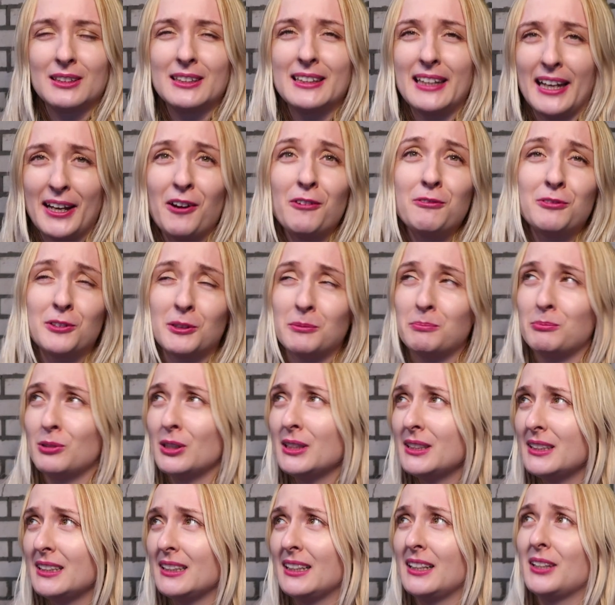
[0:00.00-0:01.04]
they offer
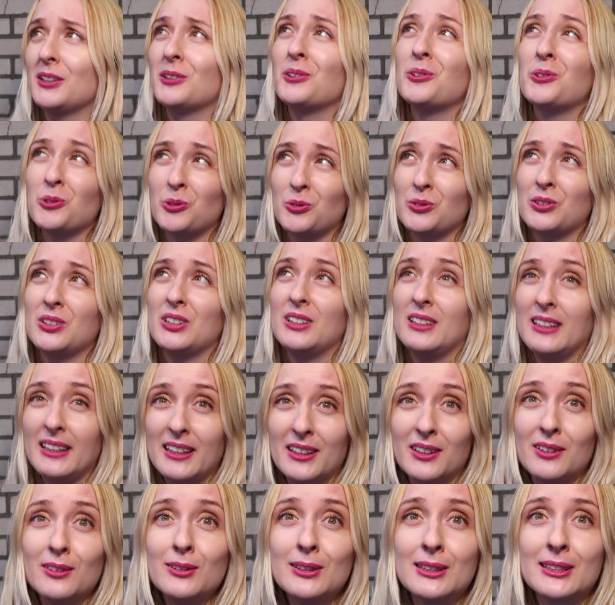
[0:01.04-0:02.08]
pretty good deals,